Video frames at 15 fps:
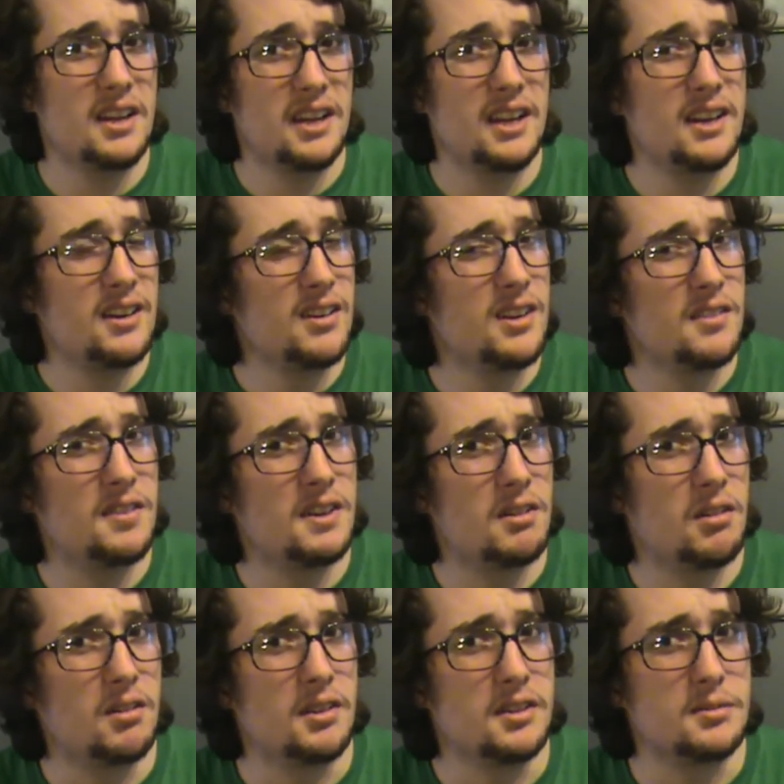I don't know if I
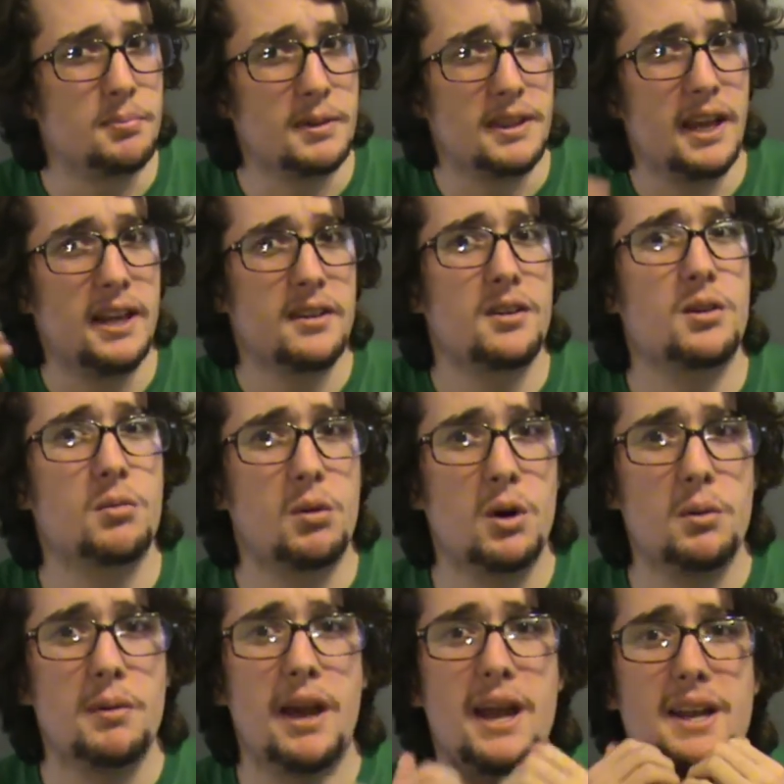told this, but they entered a
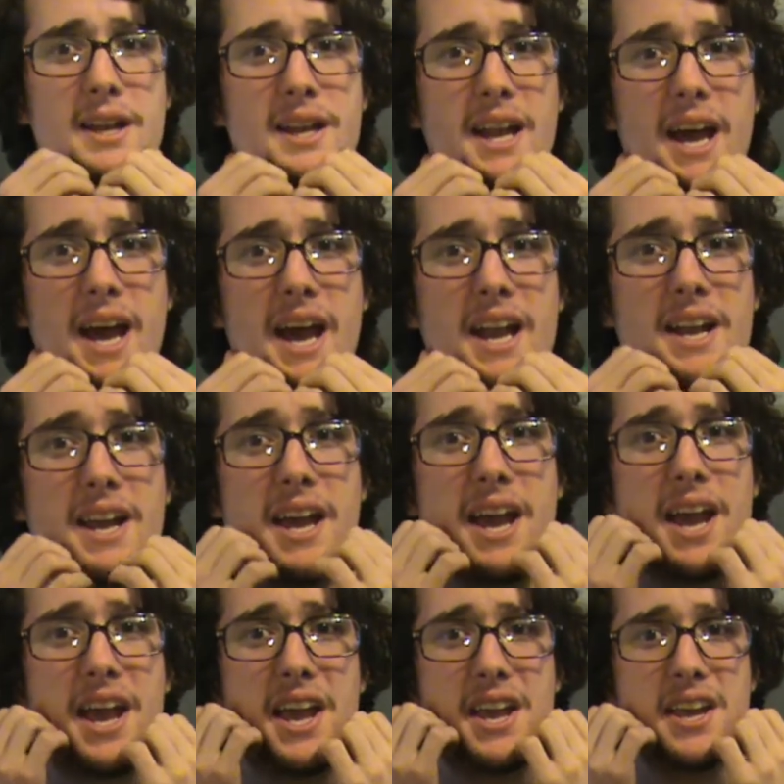room and it had
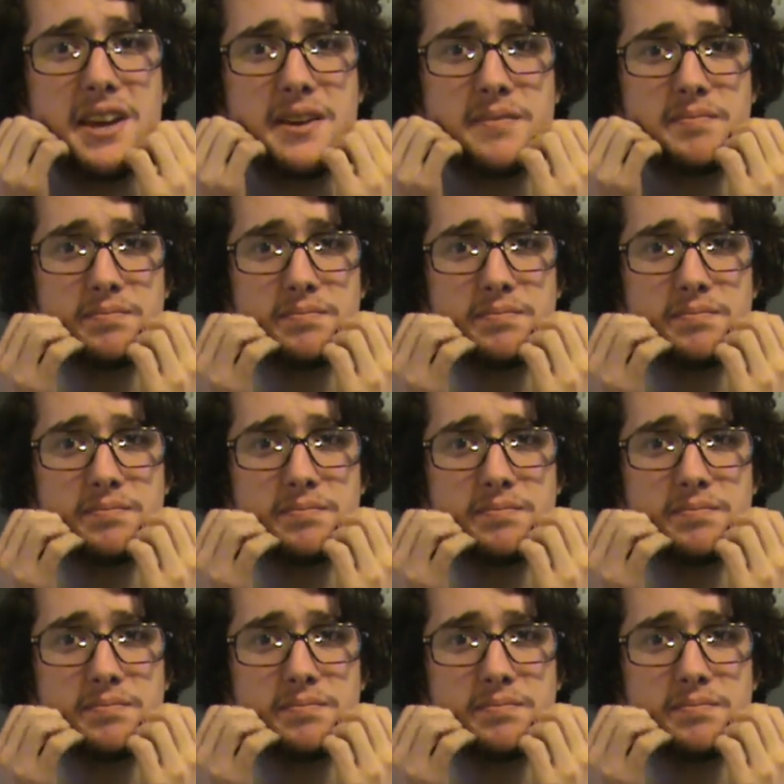a.